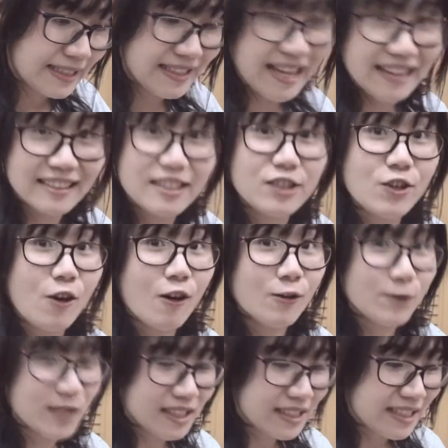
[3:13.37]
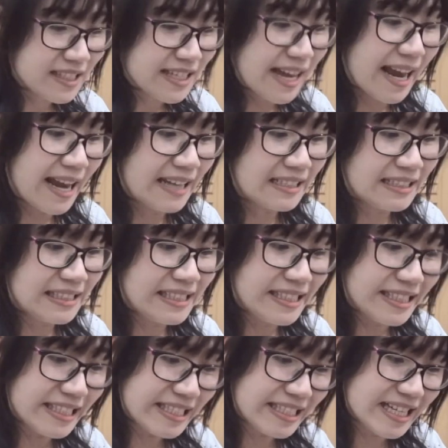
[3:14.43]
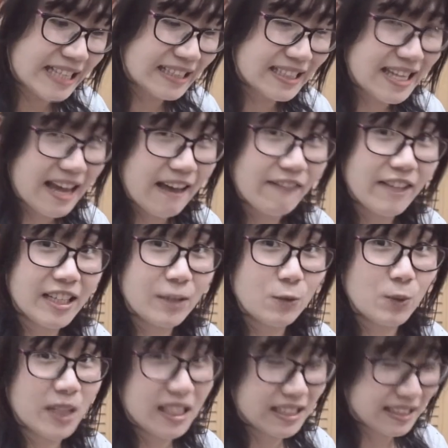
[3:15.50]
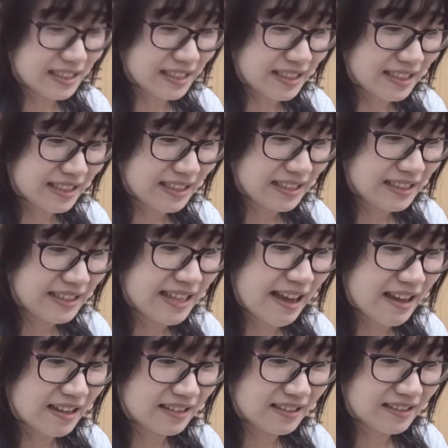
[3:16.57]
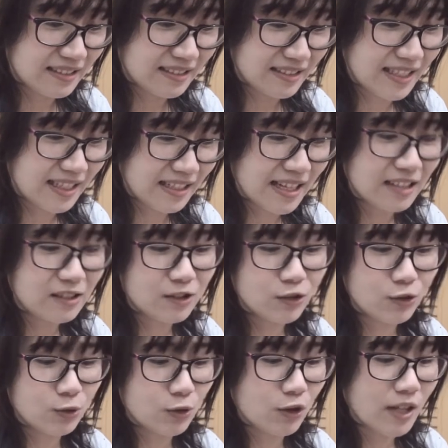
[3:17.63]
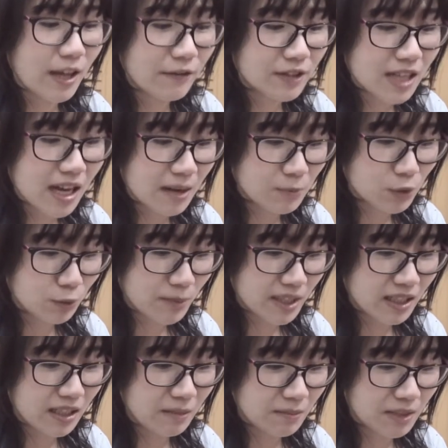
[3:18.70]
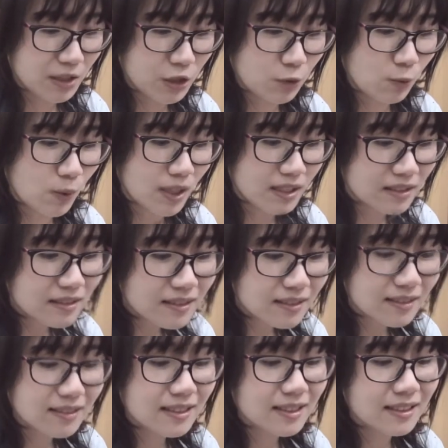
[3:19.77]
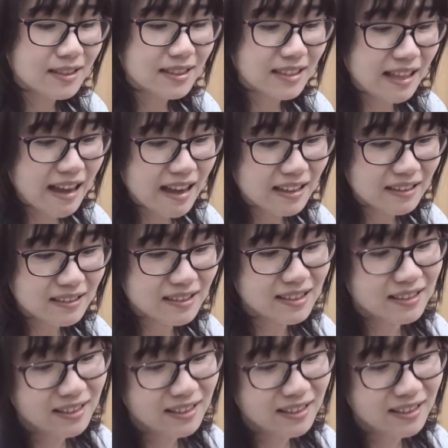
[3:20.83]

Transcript: second doll recently and he doesn't have any wigs yet, and I do not have time to make him a new one yet.